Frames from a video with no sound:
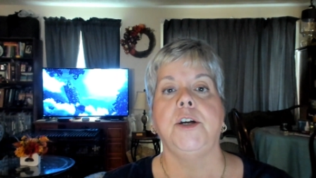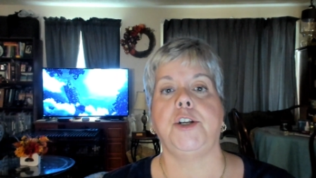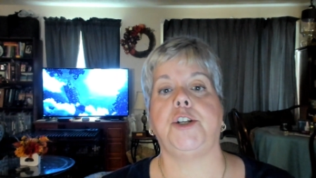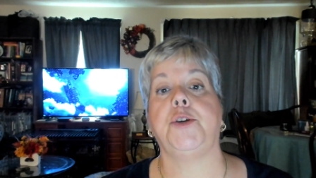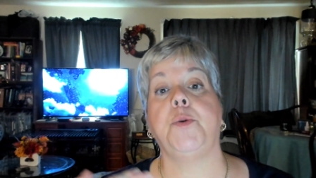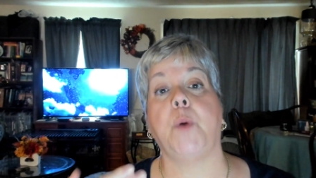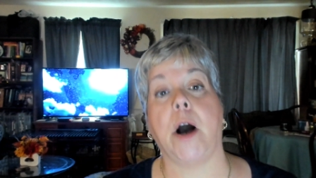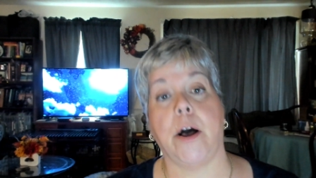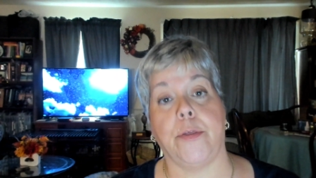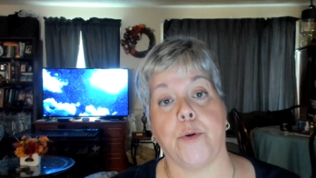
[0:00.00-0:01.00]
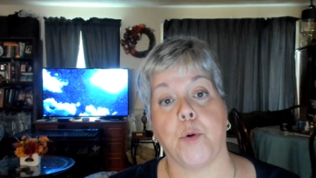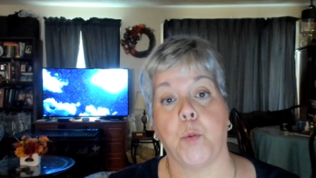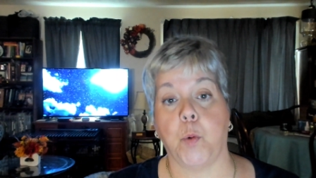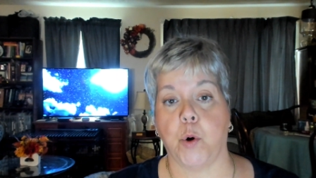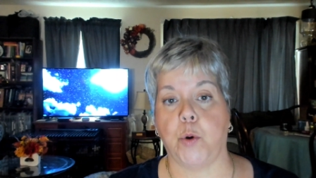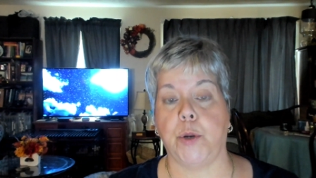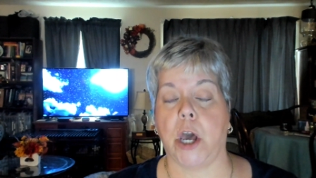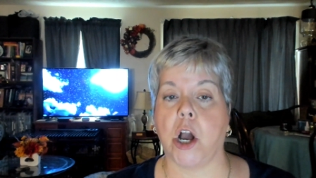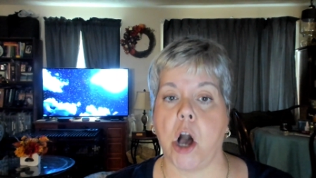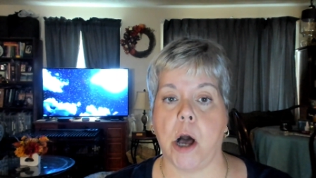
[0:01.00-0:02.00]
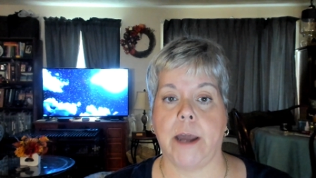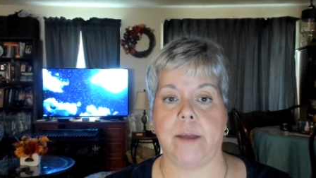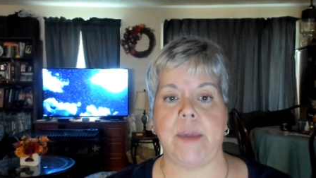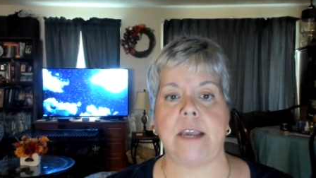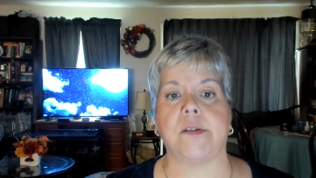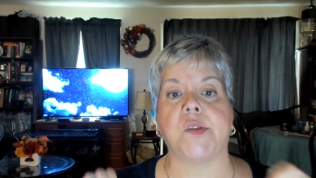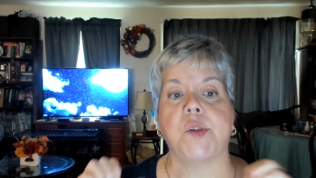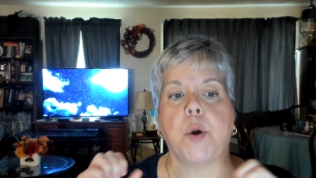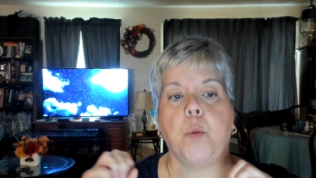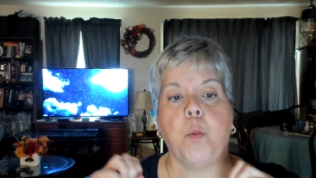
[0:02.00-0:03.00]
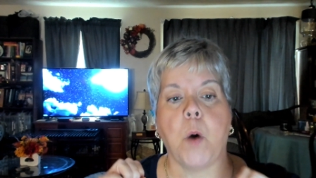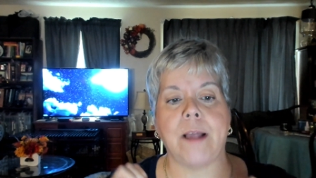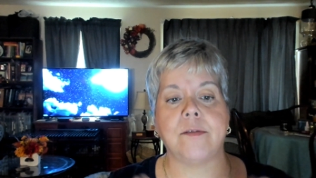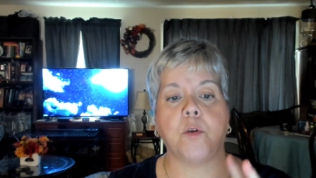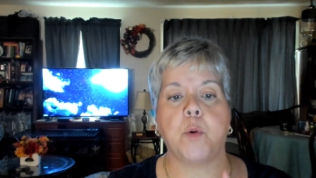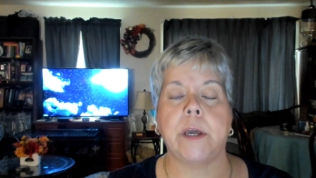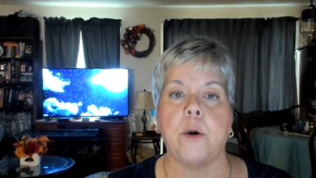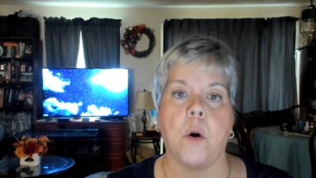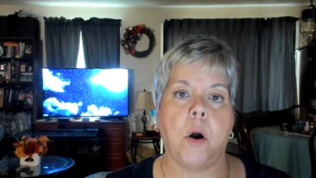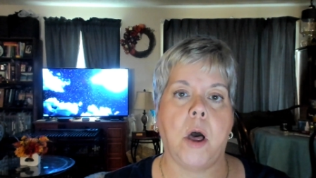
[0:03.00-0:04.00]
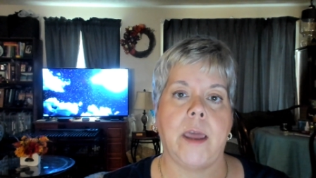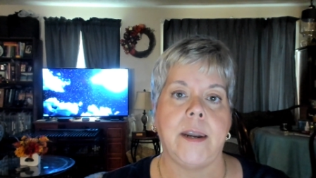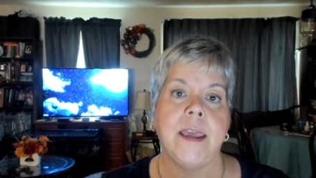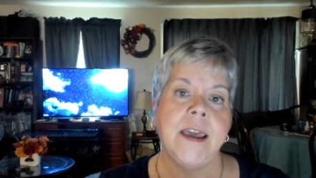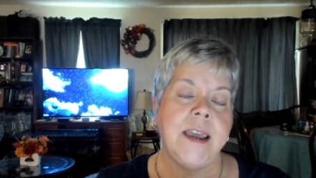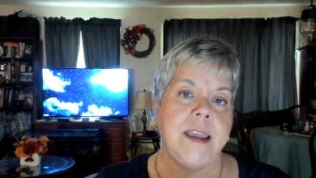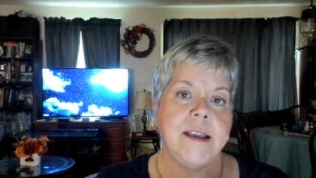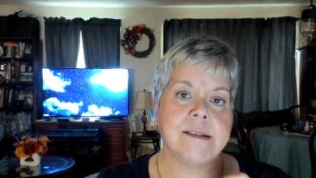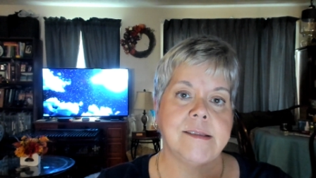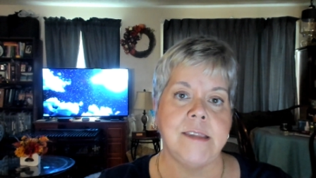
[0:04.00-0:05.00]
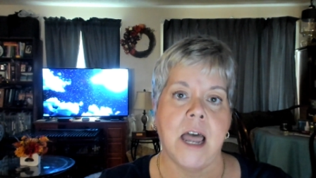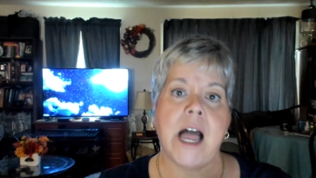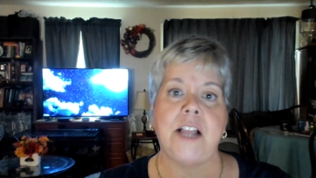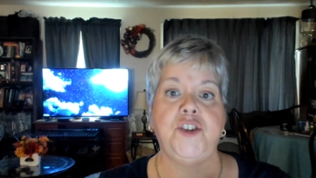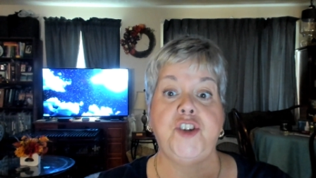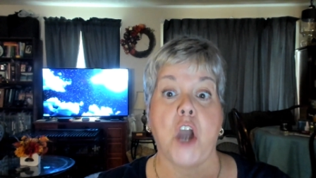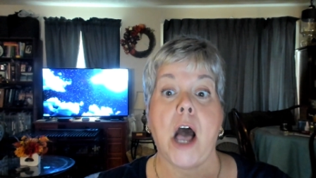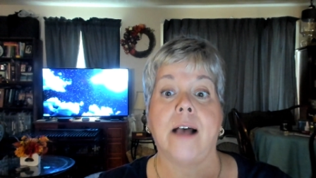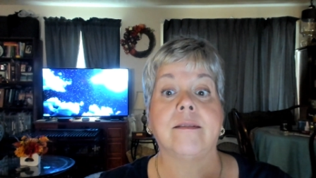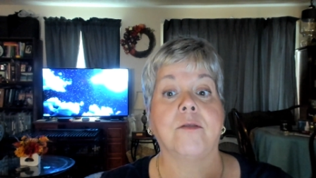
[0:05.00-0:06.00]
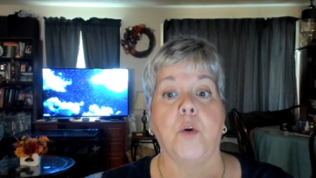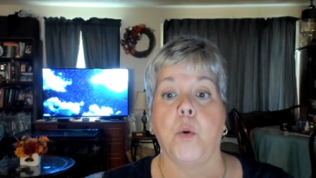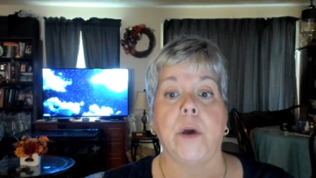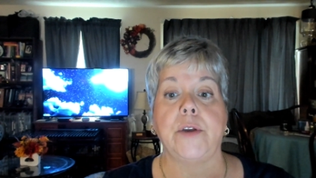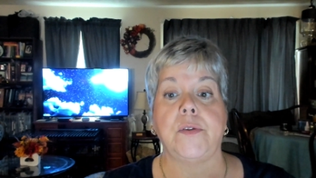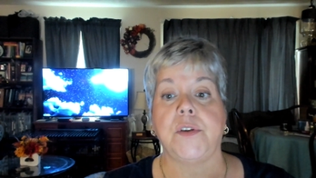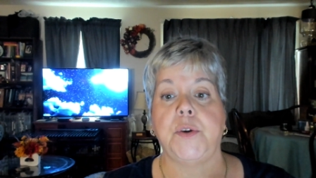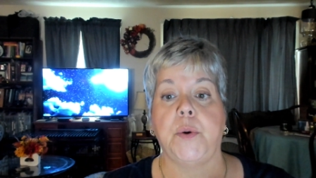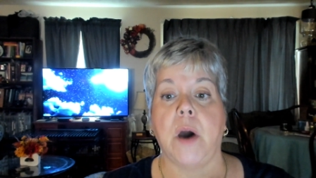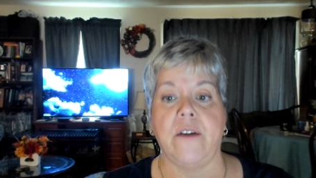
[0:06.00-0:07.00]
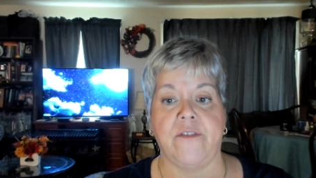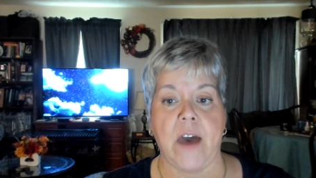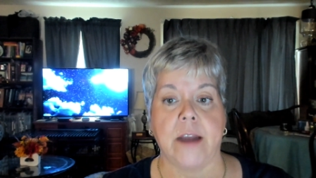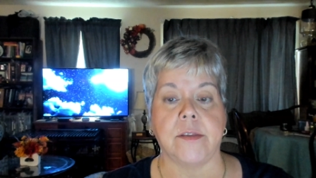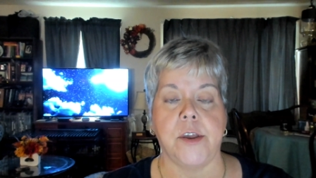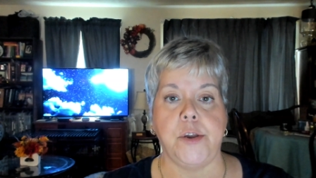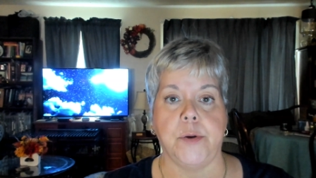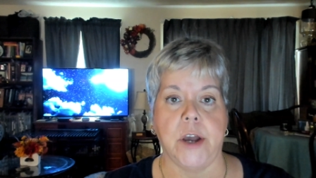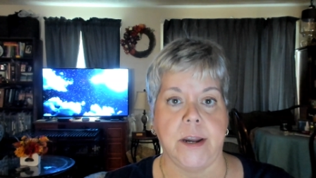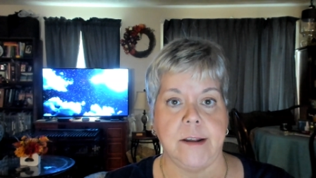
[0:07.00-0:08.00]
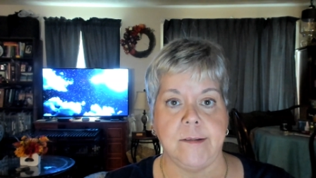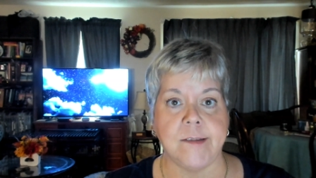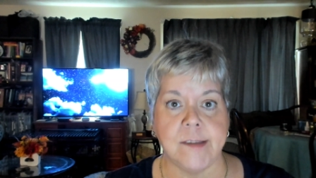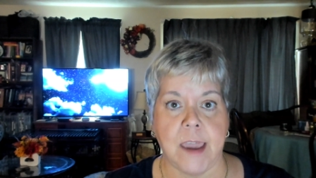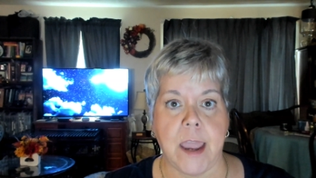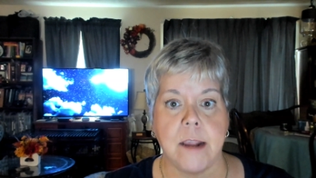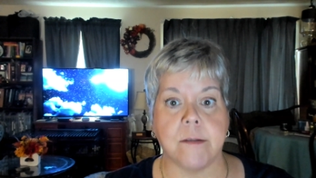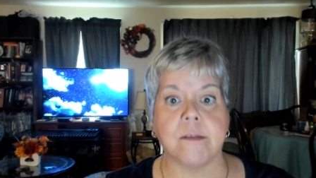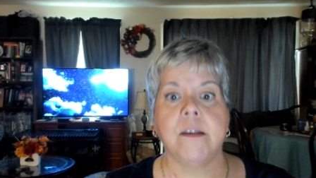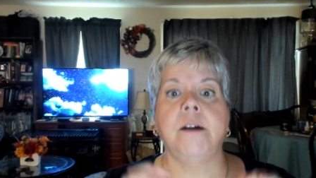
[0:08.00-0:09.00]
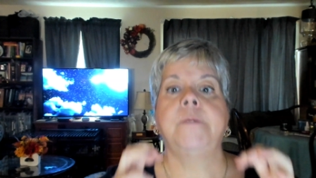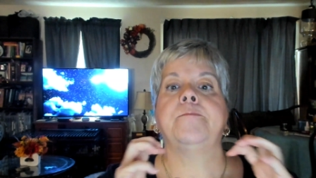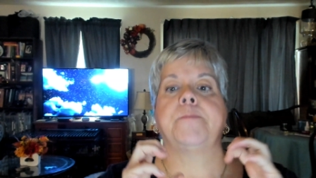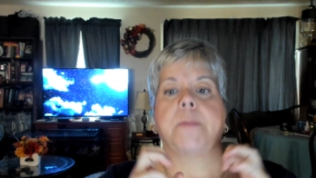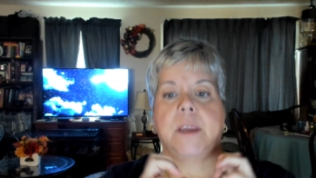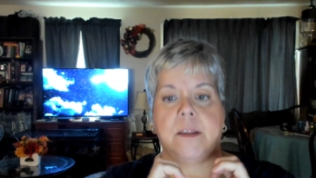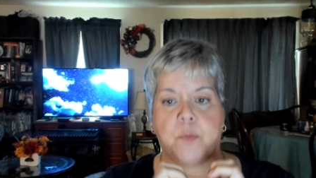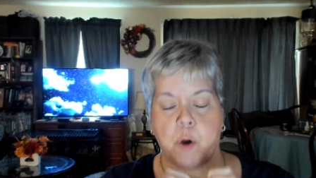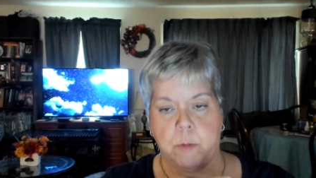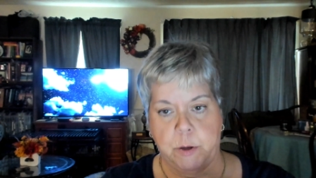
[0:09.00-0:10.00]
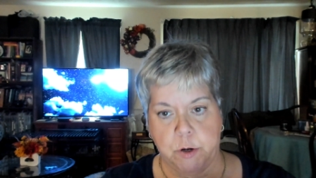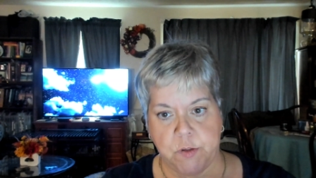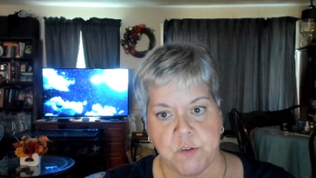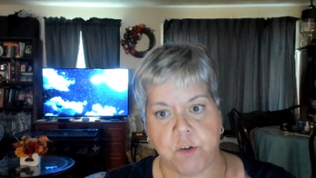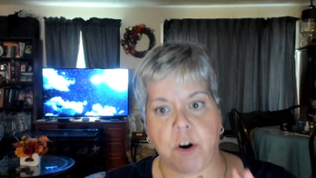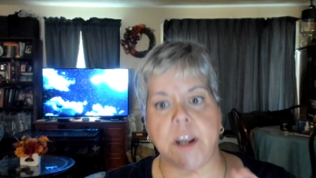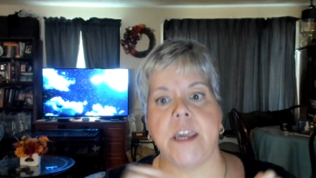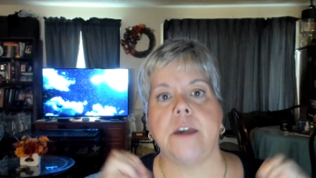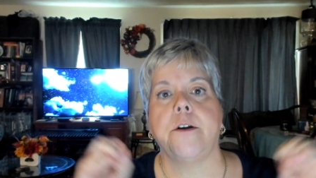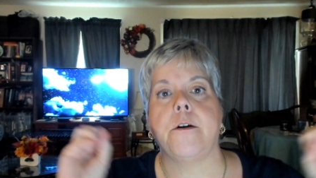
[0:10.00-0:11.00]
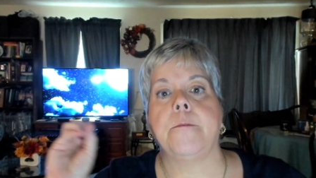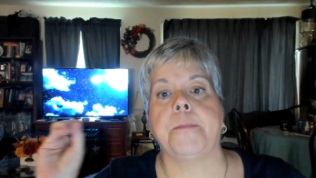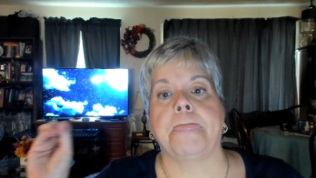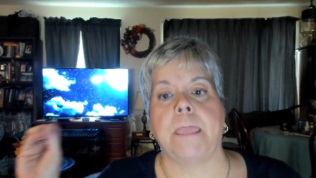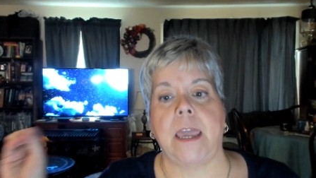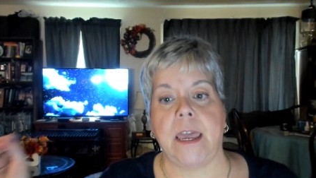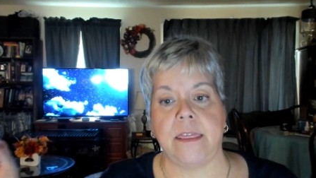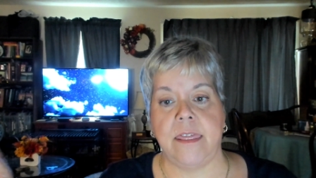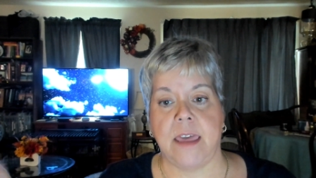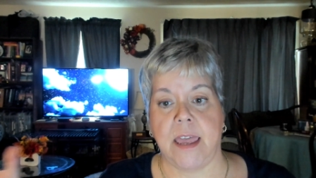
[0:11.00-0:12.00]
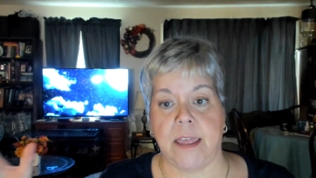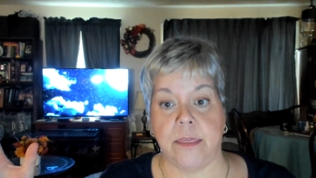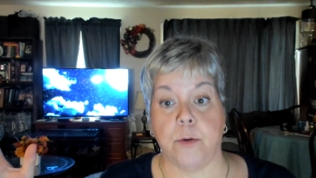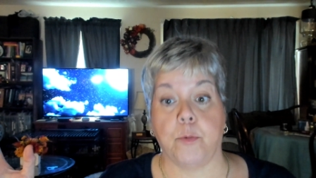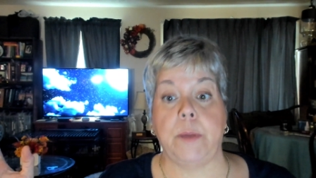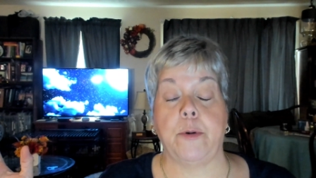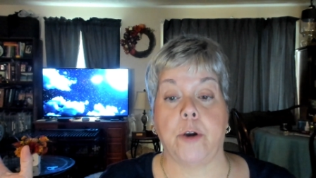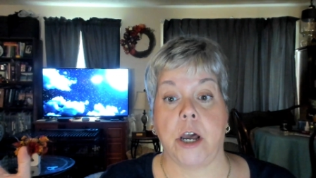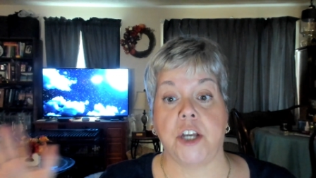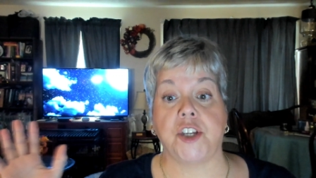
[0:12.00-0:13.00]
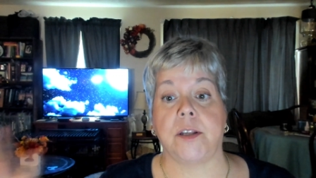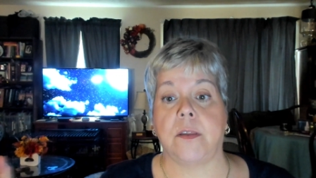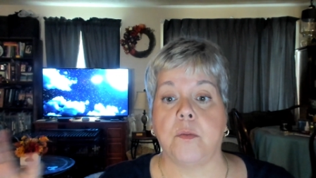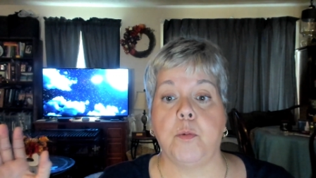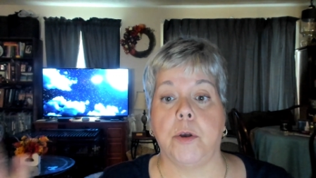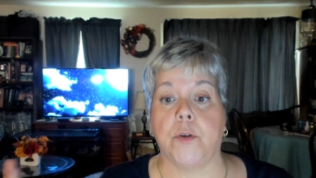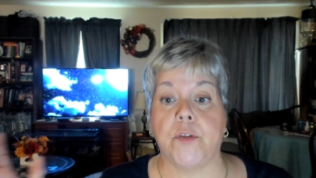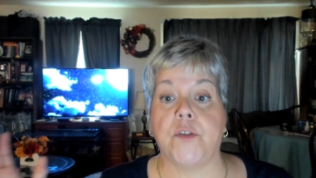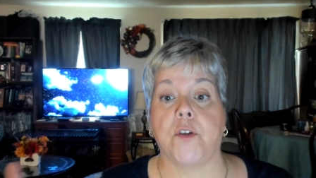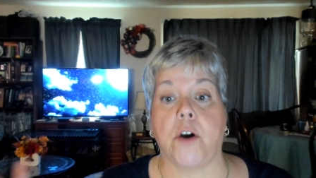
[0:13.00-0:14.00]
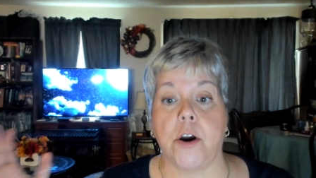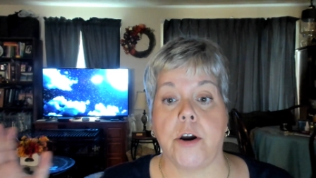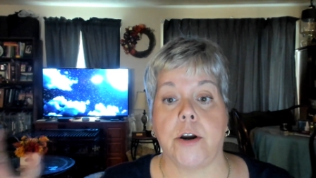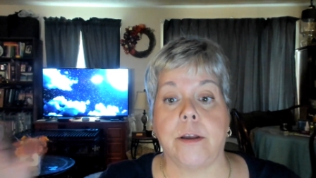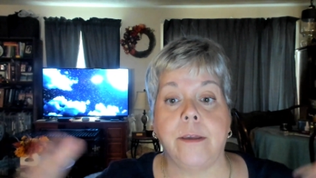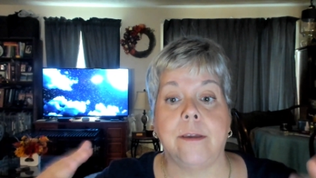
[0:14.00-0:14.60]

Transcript: to other world economies. So, what's going on is not just going to affect the United States. It's probably going to start here, and then the repercussions will start